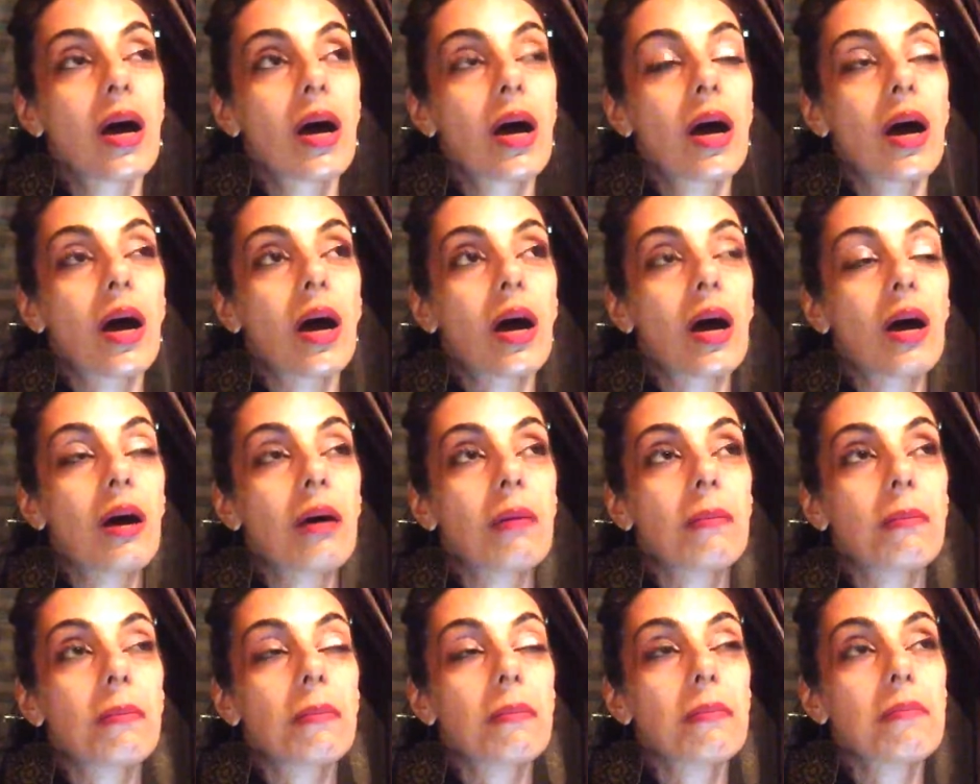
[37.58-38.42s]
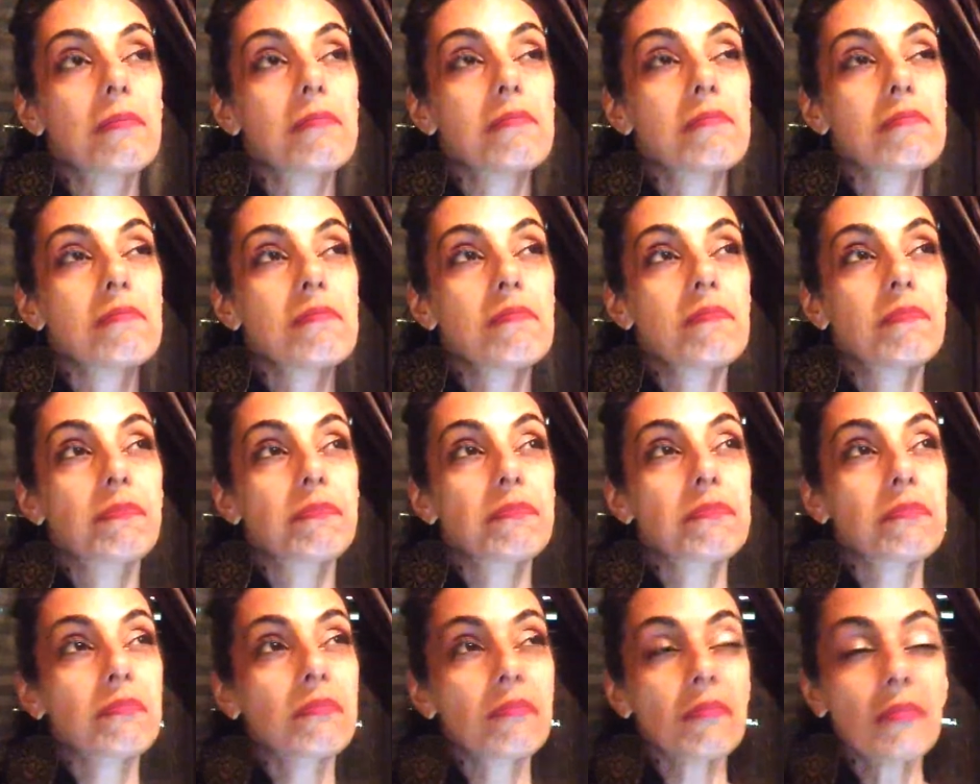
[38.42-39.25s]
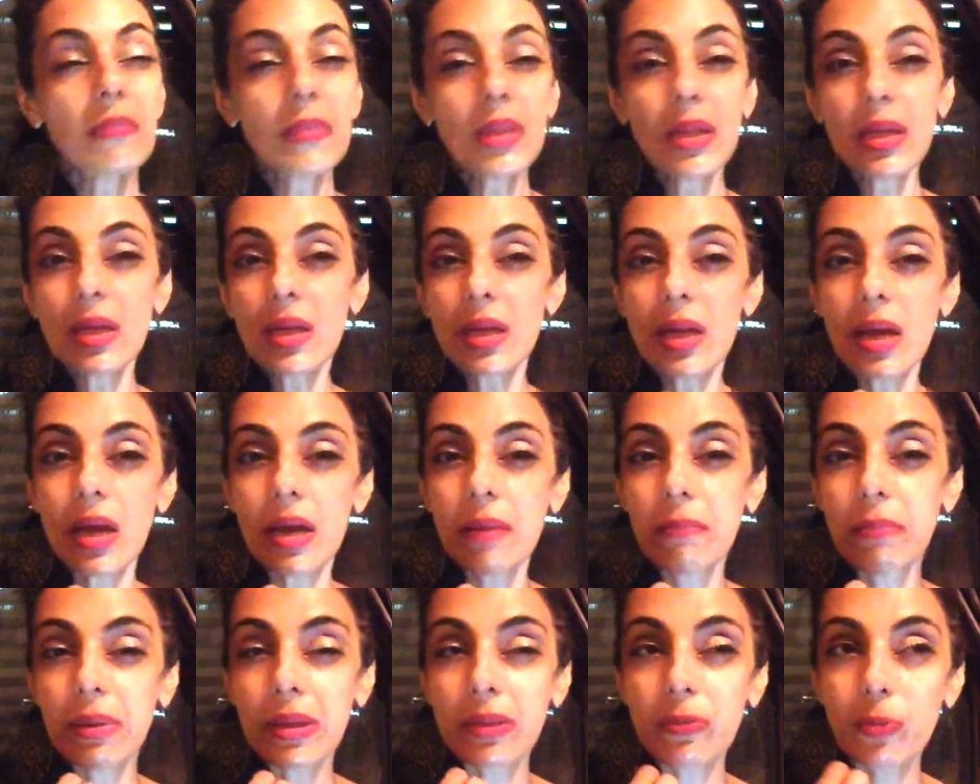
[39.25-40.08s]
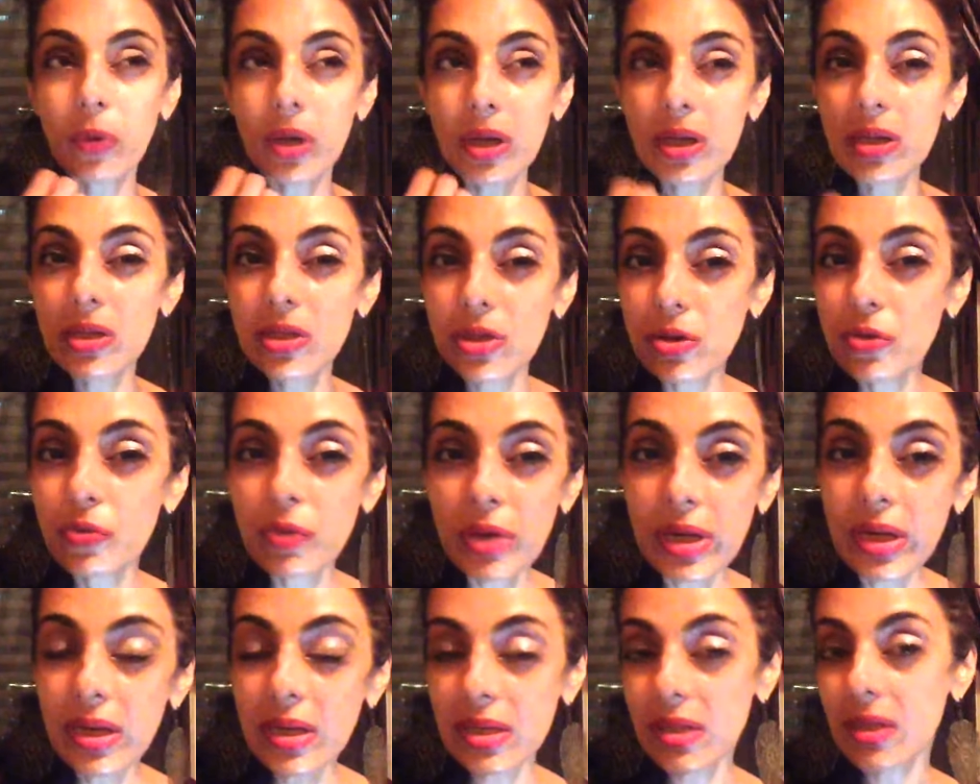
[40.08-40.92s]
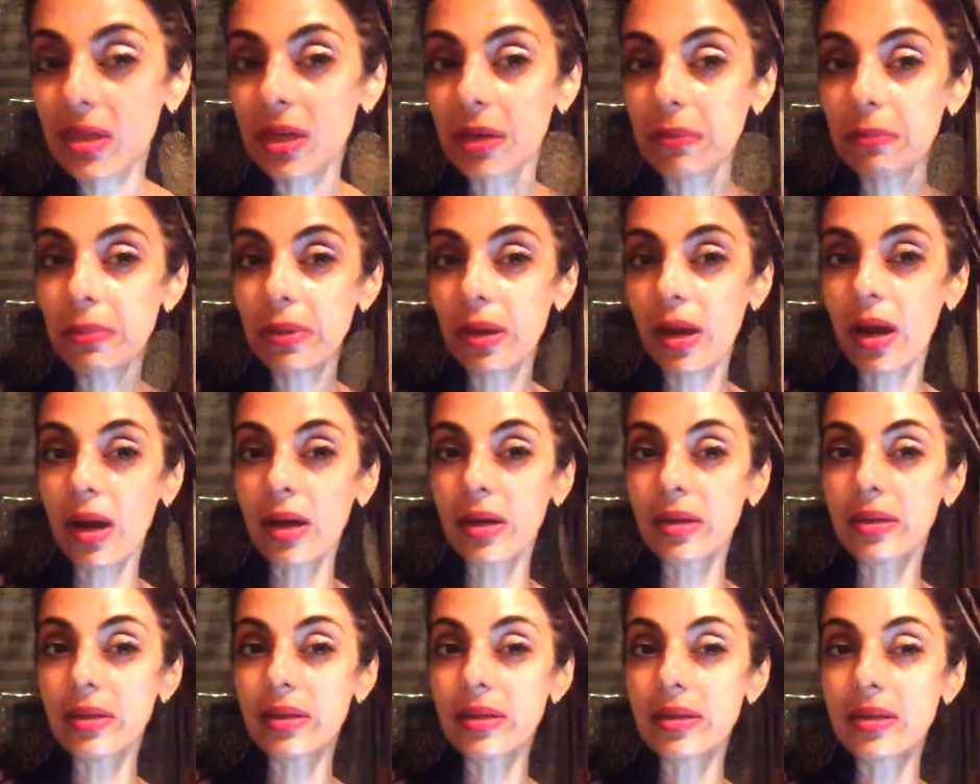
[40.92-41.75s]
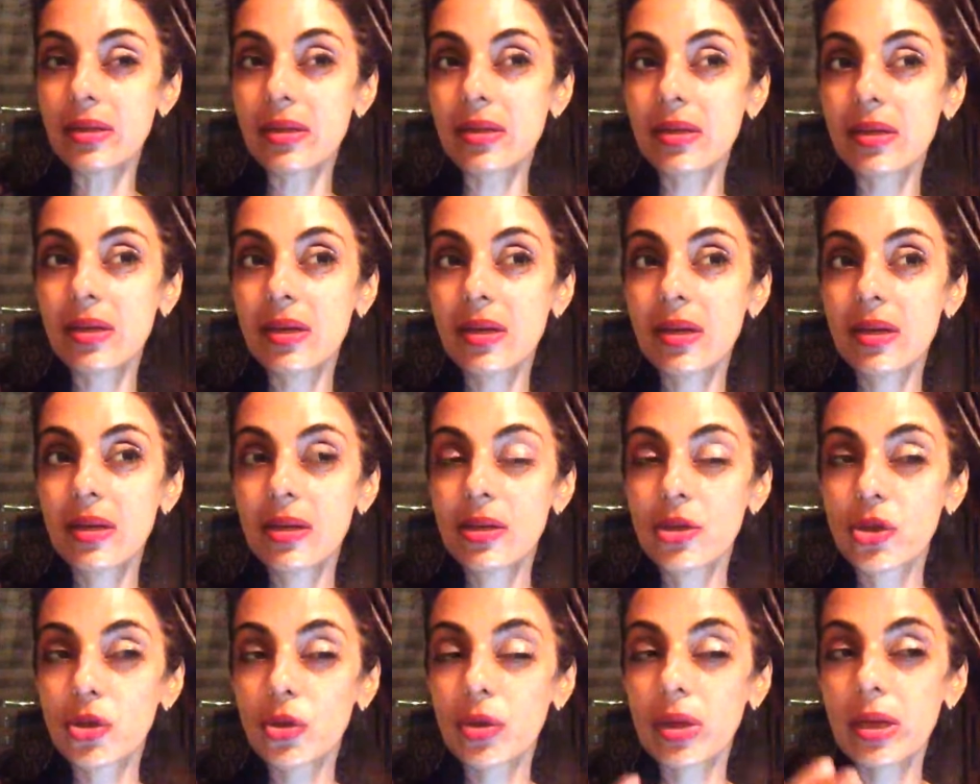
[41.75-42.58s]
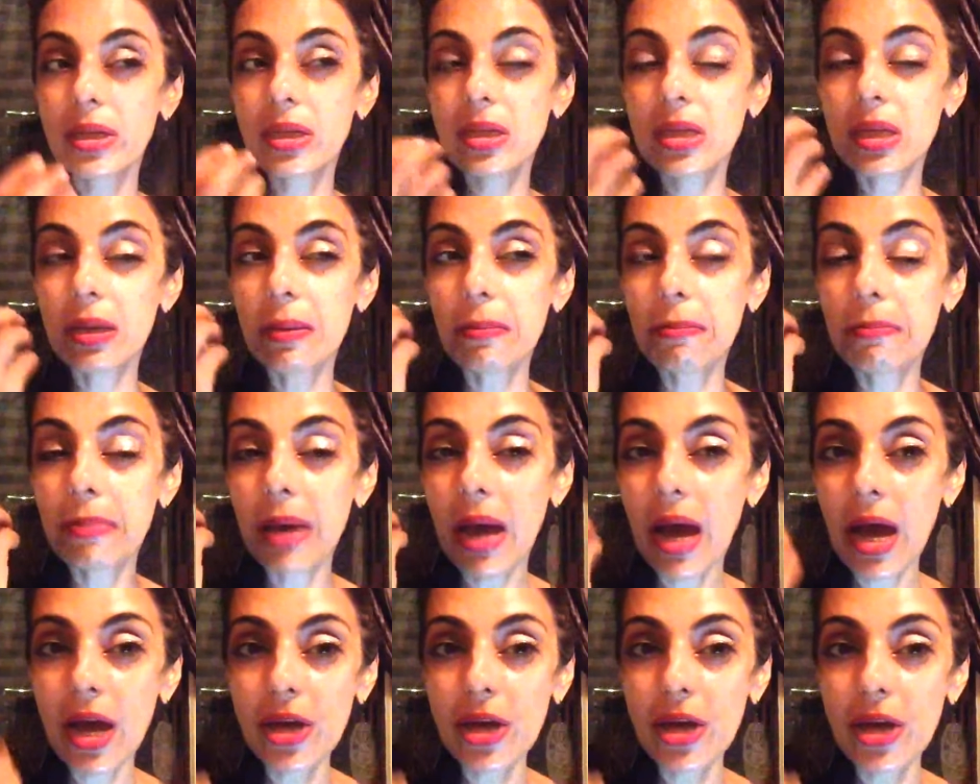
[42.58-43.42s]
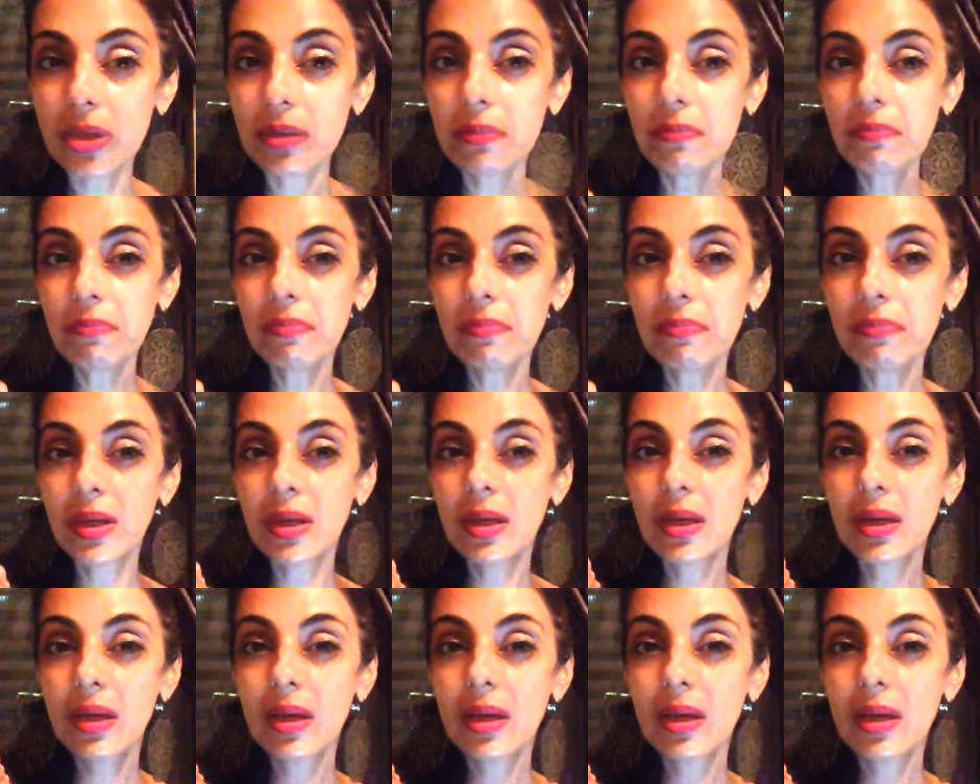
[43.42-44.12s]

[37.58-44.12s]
But what is the reasoning behind it? So let's imagine